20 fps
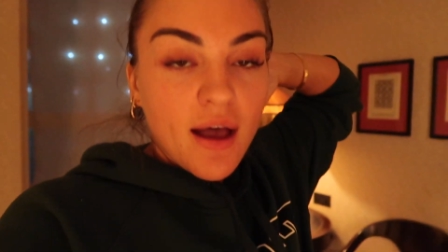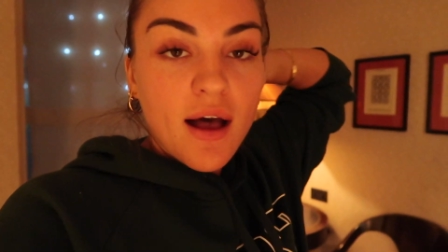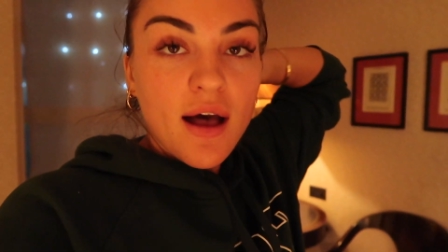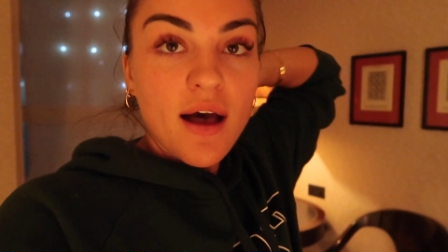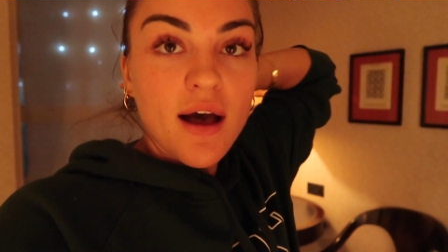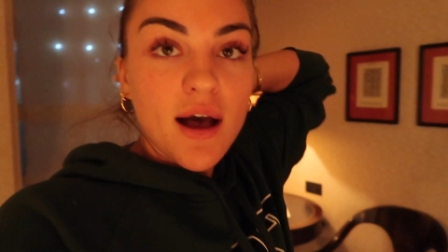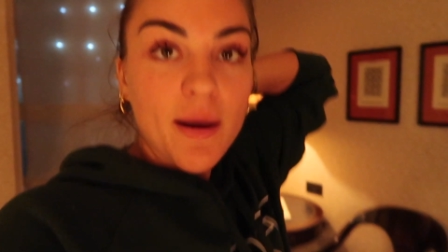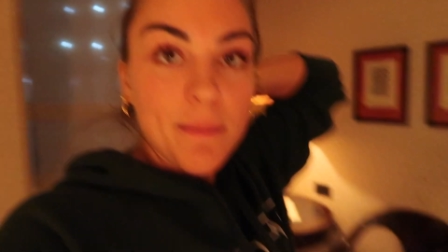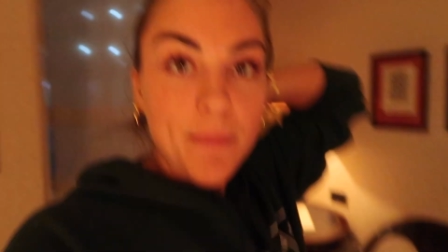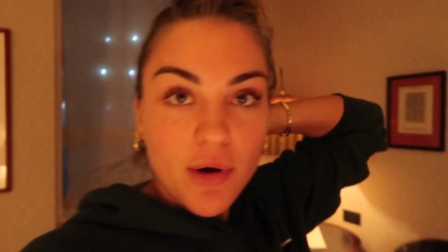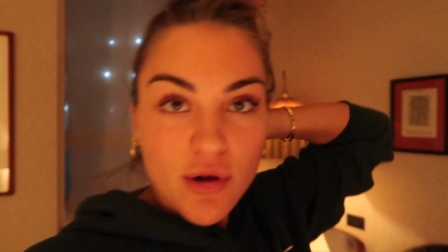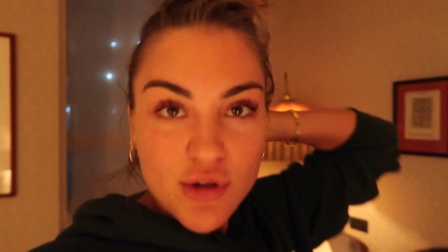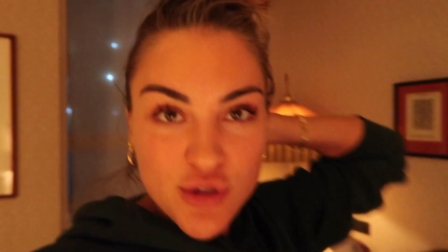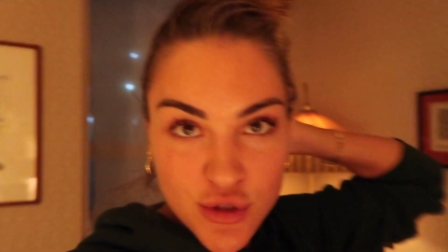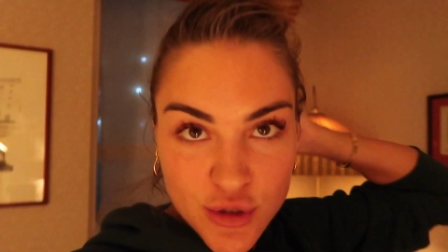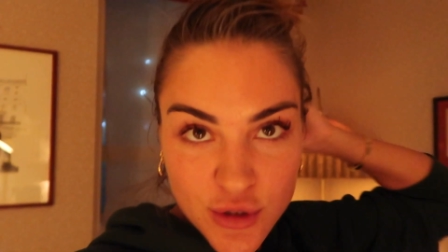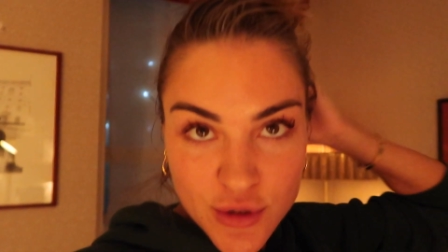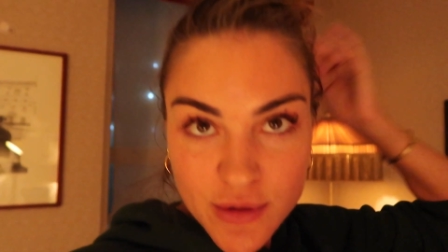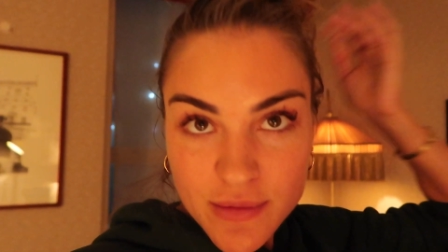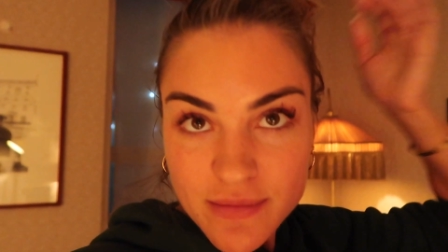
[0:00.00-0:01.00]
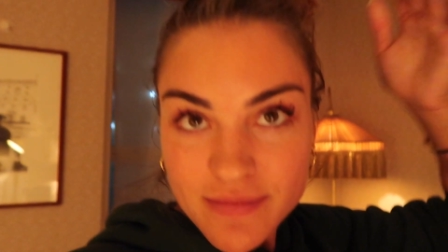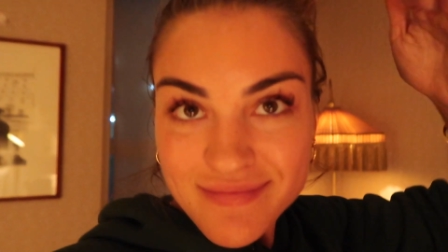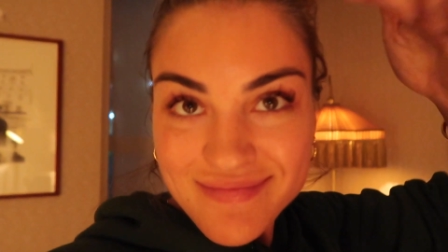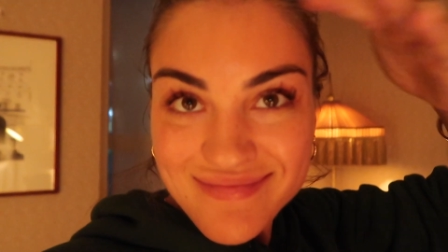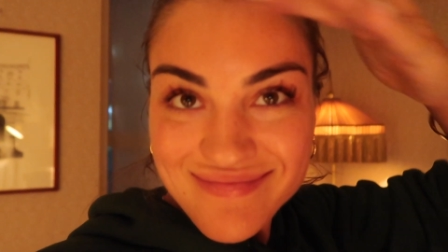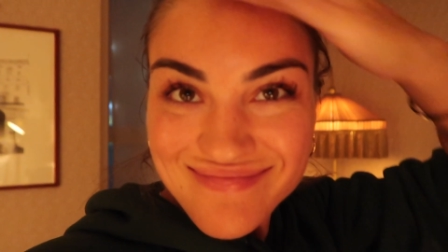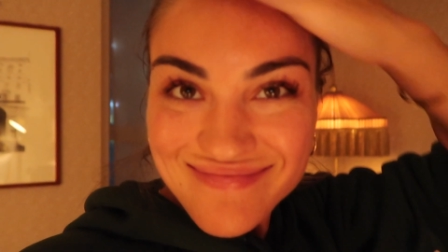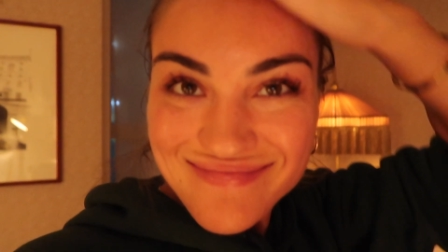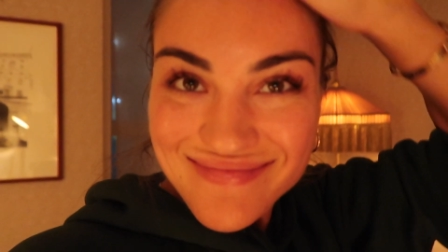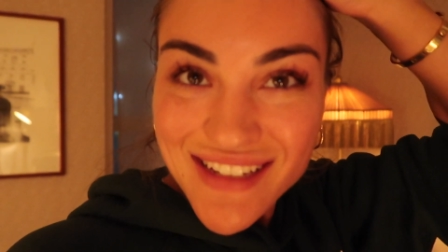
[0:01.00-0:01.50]
um, also
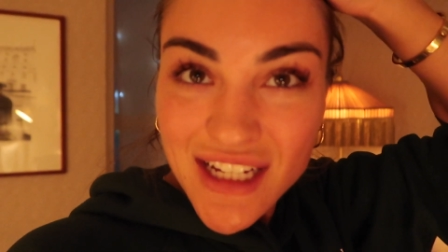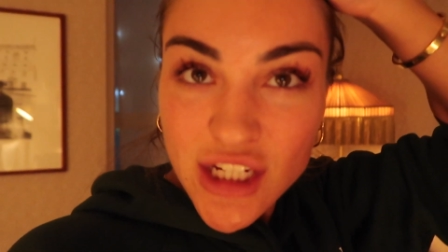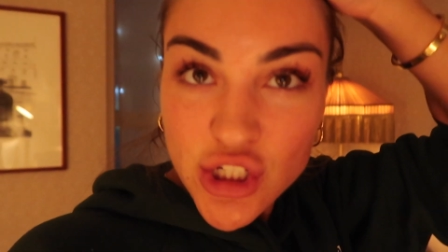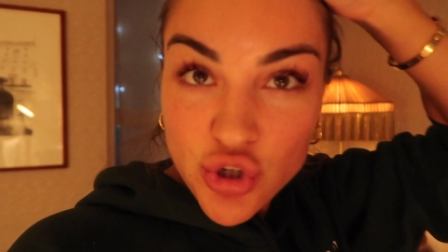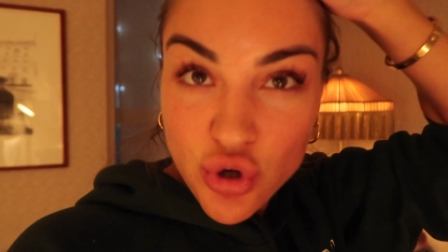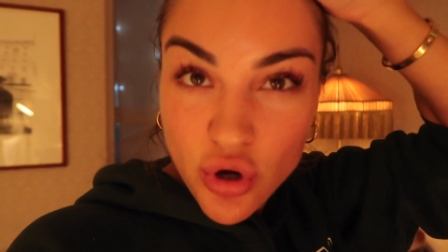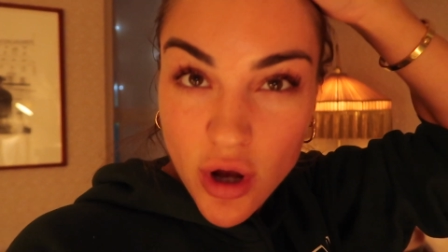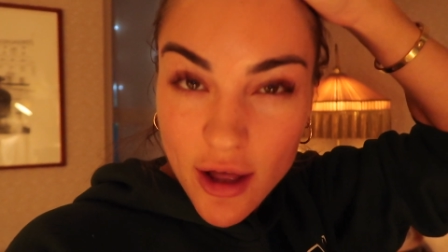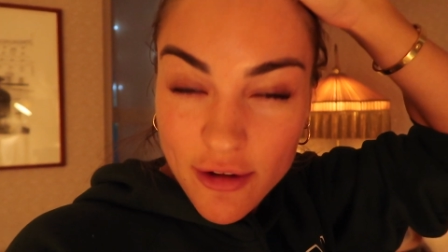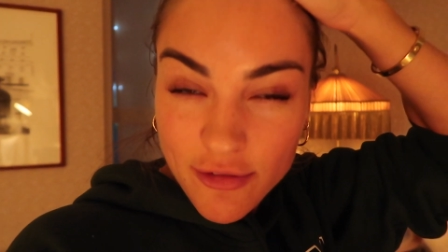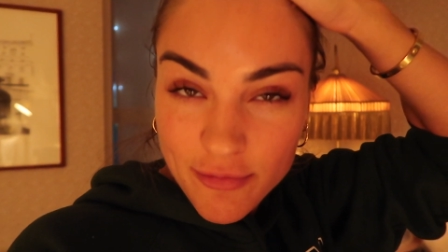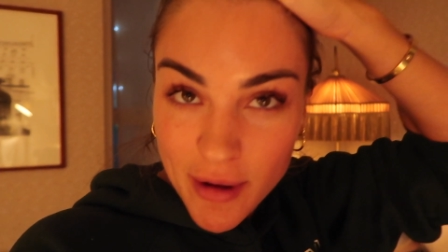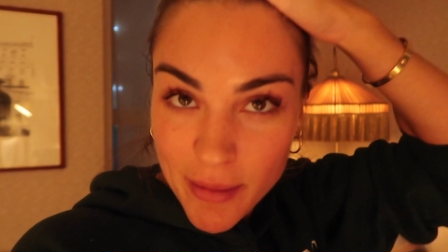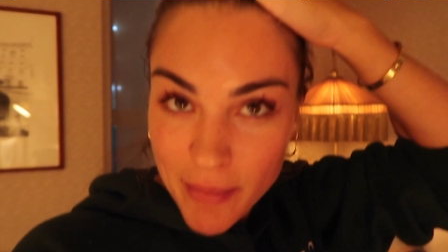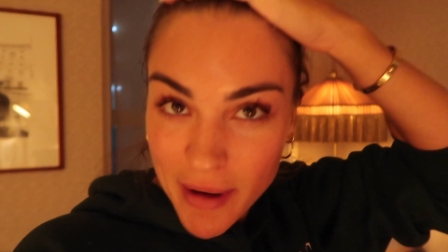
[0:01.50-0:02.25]
took off my